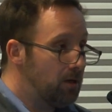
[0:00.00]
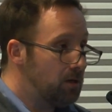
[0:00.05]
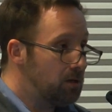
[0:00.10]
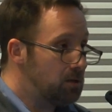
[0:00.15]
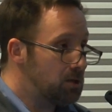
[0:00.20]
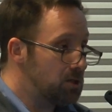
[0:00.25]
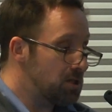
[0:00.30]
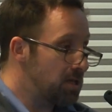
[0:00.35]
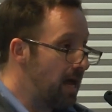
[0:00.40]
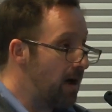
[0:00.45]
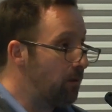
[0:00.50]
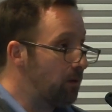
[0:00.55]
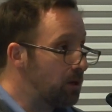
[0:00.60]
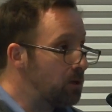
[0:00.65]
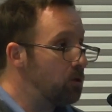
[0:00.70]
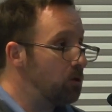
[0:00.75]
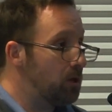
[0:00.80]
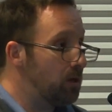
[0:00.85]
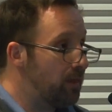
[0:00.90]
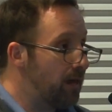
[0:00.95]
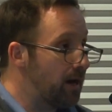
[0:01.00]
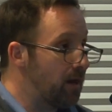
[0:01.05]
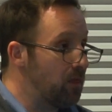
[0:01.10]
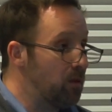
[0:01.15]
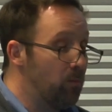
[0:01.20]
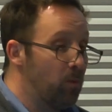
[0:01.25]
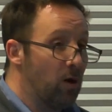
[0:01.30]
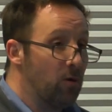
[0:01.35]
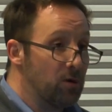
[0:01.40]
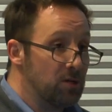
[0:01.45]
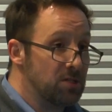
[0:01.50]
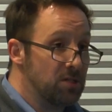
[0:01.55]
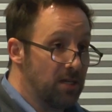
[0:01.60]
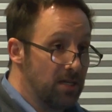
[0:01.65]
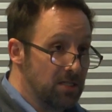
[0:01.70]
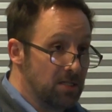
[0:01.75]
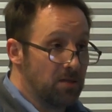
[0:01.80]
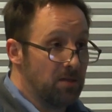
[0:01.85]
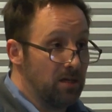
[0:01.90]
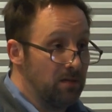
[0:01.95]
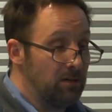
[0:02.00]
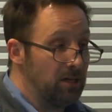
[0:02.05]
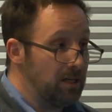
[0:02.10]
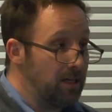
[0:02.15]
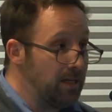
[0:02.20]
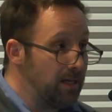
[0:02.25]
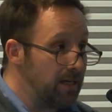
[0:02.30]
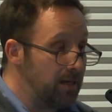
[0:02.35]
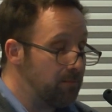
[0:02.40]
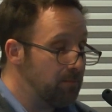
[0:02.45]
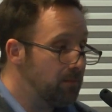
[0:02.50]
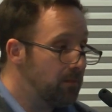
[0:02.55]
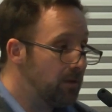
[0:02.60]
just now included that on the bonus disc DVD.